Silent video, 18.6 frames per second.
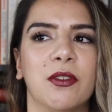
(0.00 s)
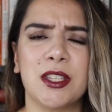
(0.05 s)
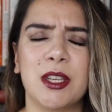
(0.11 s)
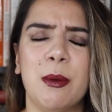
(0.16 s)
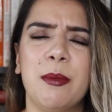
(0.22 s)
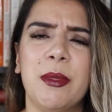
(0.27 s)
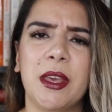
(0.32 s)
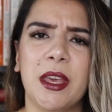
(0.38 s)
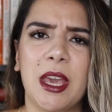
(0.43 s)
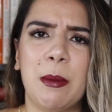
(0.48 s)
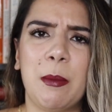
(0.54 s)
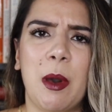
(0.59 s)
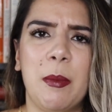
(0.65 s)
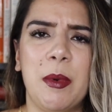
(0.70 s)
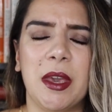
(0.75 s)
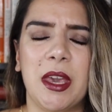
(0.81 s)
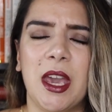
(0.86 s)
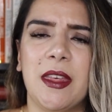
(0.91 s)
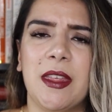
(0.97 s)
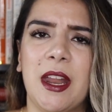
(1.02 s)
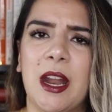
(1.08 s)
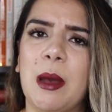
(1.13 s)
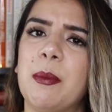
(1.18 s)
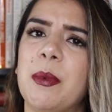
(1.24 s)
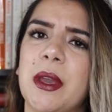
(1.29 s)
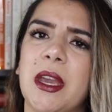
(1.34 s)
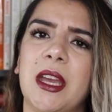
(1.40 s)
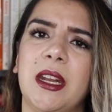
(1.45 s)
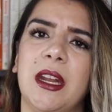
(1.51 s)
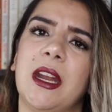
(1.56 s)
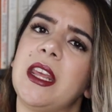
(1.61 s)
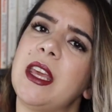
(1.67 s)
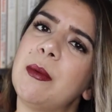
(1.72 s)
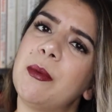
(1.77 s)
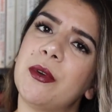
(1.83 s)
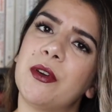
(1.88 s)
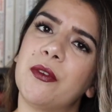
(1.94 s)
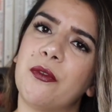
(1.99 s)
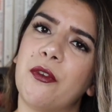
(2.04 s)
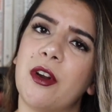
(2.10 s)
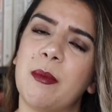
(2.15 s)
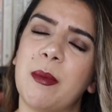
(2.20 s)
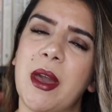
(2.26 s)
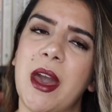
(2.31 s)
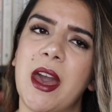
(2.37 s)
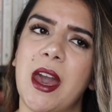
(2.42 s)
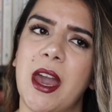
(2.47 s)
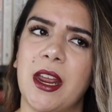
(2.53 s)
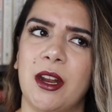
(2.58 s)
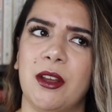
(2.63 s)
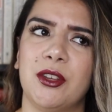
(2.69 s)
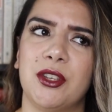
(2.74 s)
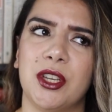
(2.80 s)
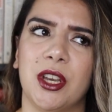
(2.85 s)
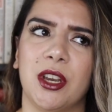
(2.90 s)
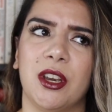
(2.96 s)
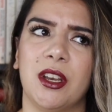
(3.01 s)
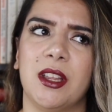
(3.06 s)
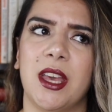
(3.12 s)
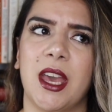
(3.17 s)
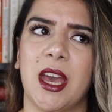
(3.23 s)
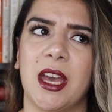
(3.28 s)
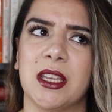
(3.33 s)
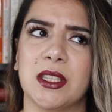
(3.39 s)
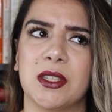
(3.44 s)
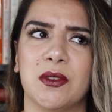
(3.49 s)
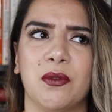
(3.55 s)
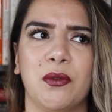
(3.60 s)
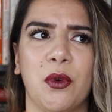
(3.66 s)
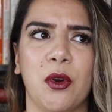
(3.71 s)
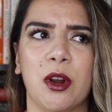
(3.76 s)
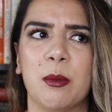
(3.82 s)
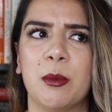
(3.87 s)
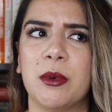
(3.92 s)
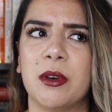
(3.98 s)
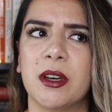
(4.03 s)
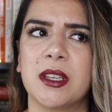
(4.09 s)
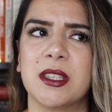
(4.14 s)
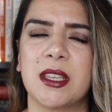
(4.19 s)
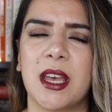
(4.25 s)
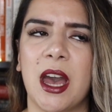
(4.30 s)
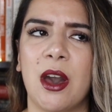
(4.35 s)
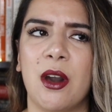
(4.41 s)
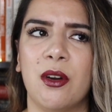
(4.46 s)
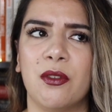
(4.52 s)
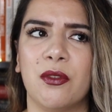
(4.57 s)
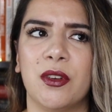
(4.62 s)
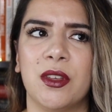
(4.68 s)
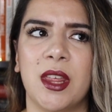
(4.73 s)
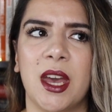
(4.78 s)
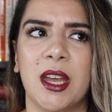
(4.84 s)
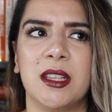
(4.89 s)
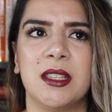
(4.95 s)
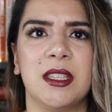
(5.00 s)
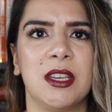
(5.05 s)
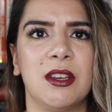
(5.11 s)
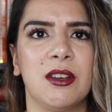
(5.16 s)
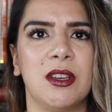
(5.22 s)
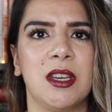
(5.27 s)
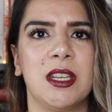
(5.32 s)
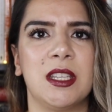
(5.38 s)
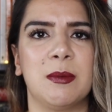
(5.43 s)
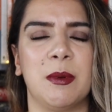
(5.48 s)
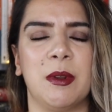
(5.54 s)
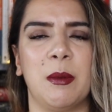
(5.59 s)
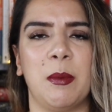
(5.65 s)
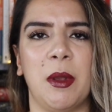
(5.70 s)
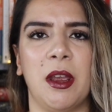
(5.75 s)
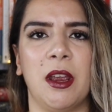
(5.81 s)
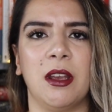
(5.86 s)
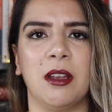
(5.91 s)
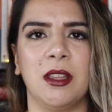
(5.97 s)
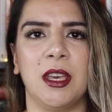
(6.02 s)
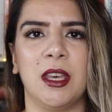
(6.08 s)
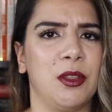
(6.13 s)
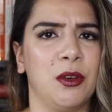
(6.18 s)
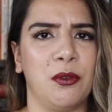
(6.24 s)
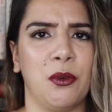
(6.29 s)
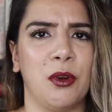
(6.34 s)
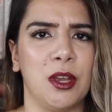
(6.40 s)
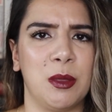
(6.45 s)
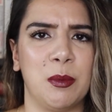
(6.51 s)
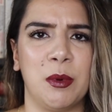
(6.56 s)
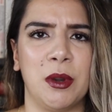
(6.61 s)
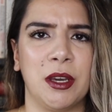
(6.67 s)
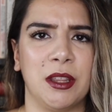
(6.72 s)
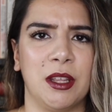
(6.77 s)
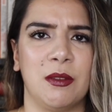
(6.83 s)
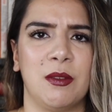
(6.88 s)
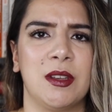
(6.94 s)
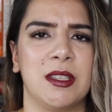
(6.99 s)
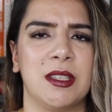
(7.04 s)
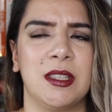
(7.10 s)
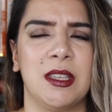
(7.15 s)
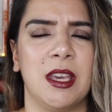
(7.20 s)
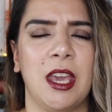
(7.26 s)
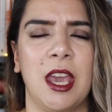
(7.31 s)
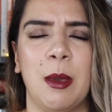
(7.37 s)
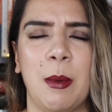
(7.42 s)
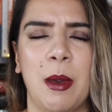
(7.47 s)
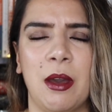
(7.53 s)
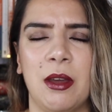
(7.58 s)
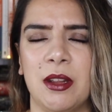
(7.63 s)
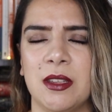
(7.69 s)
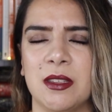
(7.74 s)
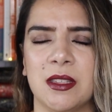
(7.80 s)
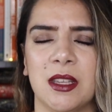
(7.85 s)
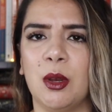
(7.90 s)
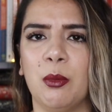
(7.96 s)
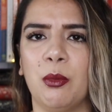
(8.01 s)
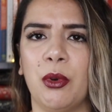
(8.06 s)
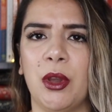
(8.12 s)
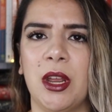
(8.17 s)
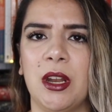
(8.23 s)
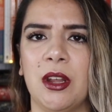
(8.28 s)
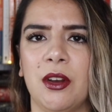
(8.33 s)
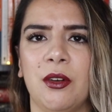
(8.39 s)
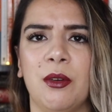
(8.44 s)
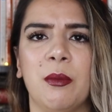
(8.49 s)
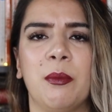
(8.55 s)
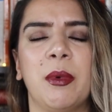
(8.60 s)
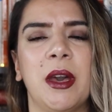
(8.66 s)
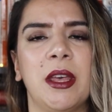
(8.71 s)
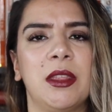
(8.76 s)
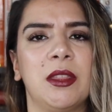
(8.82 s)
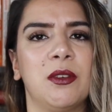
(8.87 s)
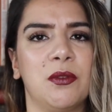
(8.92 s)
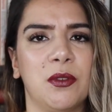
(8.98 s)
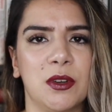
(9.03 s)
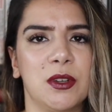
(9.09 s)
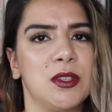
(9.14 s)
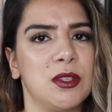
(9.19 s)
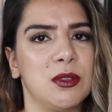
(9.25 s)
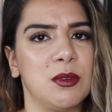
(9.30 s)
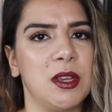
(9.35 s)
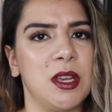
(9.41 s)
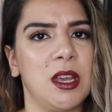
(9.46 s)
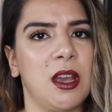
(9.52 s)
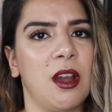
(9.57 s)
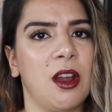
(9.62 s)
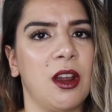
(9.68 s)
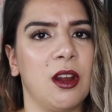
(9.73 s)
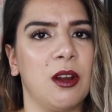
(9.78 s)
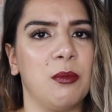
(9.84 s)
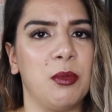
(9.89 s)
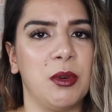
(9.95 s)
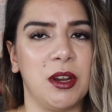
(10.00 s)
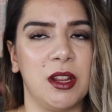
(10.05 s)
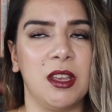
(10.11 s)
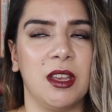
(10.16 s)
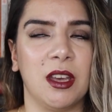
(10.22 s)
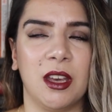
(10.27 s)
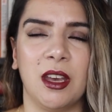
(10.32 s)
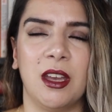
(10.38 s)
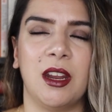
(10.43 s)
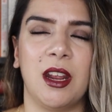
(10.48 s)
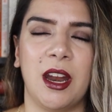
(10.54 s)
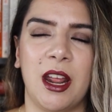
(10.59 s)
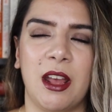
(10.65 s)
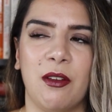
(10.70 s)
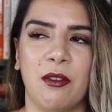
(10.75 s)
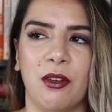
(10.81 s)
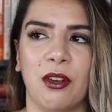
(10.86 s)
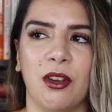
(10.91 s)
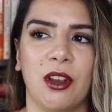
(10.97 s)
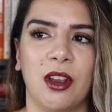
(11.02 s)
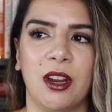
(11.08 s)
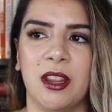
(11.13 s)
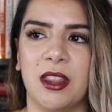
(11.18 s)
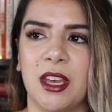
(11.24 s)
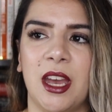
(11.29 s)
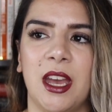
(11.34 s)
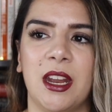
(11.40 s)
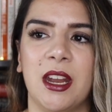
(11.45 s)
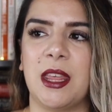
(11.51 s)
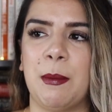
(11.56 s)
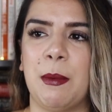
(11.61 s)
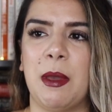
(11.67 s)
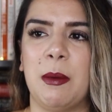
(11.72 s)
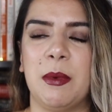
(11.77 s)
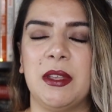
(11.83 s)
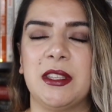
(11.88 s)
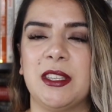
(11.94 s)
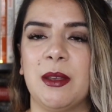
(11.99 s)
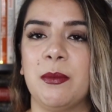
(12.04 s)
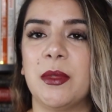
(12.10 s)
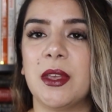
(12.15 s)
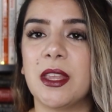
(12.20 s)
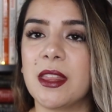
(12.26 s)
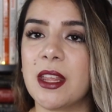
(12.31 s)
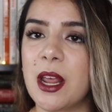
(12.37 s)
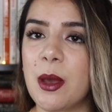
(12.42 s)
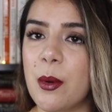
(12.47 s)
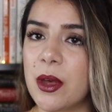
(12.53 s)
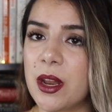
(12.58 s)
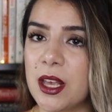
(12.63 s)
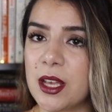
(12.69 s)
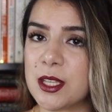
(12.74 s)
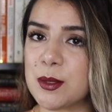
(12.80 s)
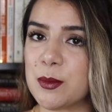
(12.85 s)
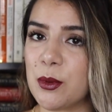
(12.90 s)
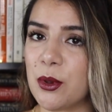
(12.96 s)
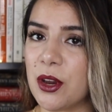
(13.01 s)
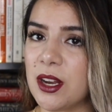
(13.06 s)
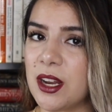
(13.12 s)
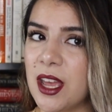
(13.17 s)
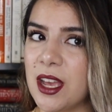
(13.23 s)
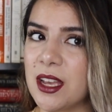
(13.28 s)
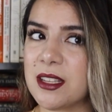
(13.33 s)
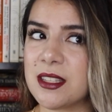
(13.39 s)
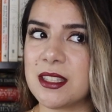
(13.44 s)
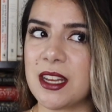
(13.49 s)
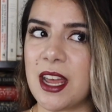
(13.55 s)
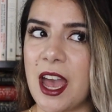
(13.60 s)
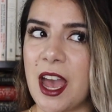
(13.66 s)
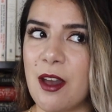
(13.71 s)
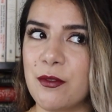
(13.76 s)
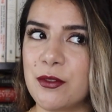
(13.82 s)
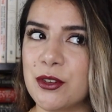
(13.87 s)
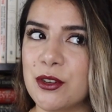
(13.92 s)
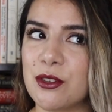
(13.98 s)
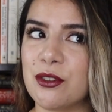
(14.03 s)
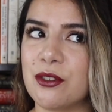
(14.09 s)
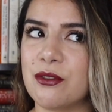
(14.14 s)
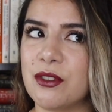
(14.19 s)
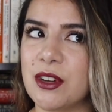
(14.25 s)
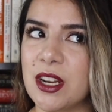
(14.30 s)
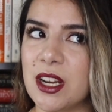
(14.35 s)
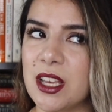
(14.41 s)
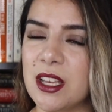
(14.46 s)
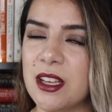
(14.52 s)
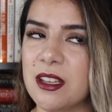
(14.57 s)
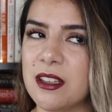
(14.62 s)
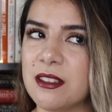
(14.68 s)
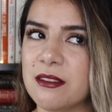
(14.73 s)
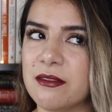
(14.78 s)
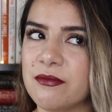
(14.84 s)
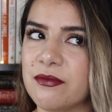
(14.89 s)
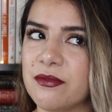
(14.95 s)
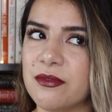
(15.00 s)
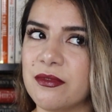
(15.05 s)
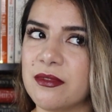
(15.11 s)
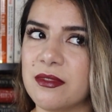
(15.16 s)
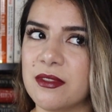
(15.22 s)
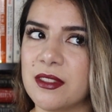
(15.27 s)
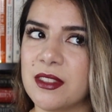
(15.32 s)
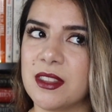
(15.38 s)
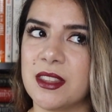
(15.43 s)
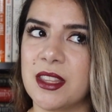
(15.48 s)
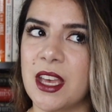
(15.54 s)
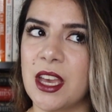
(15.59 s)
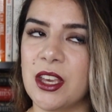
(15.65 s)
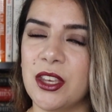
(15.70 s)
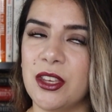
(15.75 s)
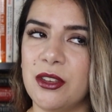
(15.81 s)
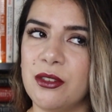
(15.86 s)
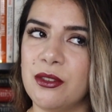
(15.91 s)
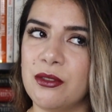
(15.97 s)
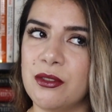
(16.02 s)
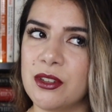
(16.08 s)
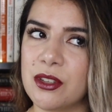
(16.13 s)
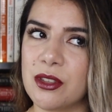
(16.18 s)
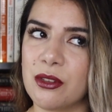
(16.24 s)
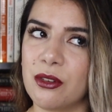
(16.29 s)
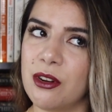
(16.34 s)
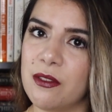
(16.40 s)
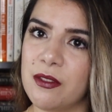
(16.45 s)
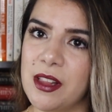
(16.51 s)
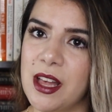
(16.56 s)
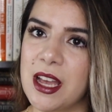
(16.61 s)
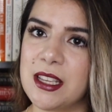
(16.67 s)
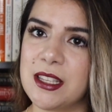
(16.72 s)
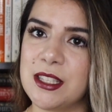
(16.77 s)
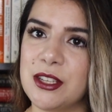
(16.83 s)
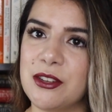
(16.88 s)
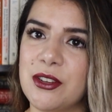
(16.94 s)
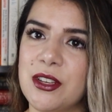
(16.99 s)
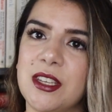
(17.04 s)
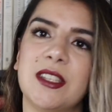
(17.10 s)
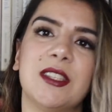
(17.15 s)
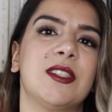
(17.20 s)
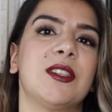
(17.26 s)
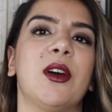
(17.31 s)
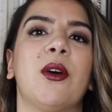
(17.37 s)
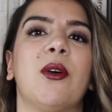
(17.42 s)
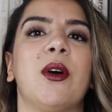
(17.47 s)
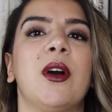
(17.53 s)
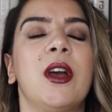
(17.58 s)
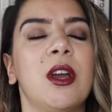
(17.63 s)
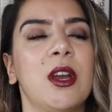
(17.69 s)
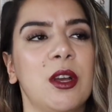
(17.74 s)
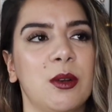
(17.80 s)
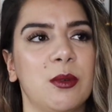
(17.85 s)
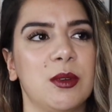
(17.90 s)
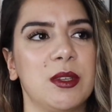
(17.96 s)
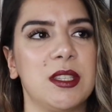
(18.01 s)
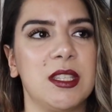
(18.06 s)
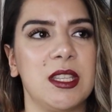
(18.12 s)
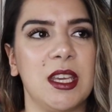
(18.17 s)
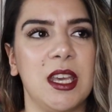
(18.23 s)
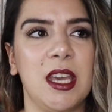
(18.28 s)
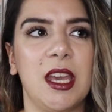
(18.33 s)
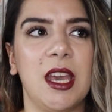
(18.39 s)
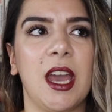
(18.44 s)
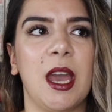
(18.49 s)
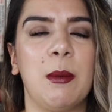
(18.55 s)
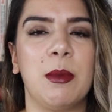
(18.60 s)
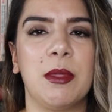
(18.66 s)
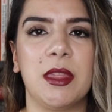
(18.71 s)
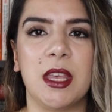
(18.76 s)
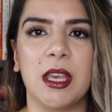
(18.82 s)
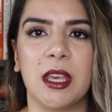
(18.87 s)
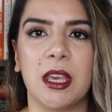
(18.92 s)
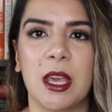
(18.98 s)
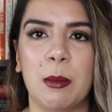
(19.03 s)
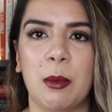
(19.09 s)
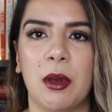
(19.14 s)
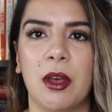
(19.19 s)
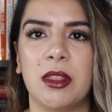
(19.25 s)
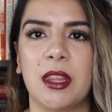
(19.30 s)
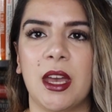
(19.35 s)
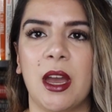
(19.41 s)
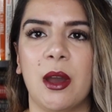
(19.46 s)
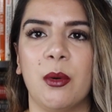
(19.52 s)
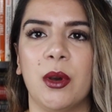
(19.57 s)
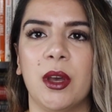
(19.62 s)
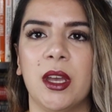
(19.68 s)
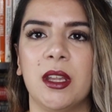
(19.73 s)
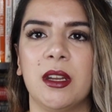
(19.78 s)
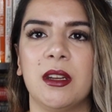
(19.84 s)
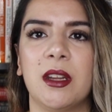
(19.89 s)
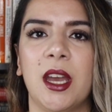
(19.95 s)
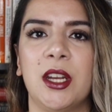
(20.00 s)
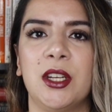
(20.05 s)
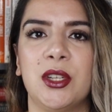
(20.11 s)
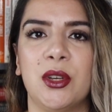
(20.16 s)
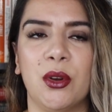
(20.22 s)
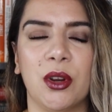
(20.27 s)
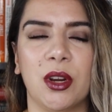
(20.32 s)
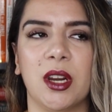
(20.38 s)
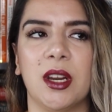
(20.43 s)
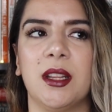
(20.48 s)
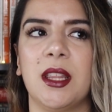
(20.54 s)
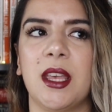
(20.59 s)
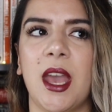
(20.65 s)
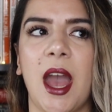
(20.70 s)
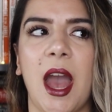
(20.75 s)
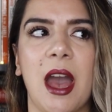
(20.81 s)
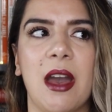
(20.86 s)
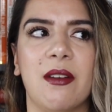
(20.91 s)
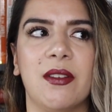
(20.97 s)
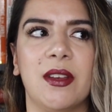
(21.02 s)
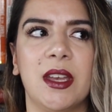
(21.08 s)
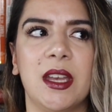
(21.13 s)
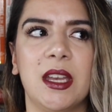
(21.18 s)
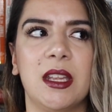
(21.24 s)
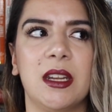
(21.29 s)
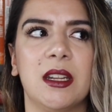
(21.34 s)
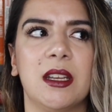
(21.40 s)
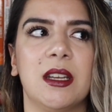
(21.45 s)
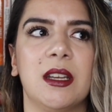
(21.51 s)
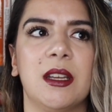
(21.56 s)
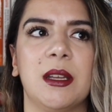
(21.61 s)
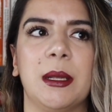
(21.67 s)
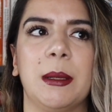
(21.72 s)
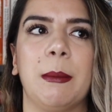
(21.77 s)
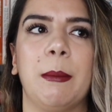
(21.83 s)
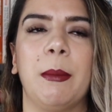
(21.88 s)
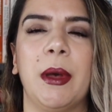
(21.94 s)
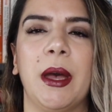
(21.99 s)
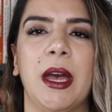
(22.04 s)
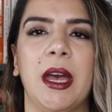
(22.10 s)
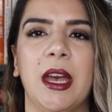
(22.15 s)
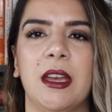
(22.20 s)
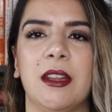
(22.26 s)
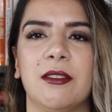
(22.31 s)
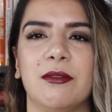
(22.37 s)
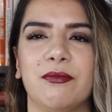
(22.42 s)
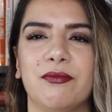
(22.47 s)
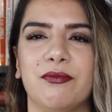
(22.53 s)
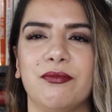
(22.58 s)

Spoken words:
So I'm thinking about picking that up in an ebook format. I know she currently has 4 books out for that series, but apparently the 4th book that recently came out is no bueno, but the first 3 are pretty good, and I've heard that that might be something that I want to explore next after reading that huge Throne of Glass series. So we'll see. I'm thinking about that one. I don't currently have it, but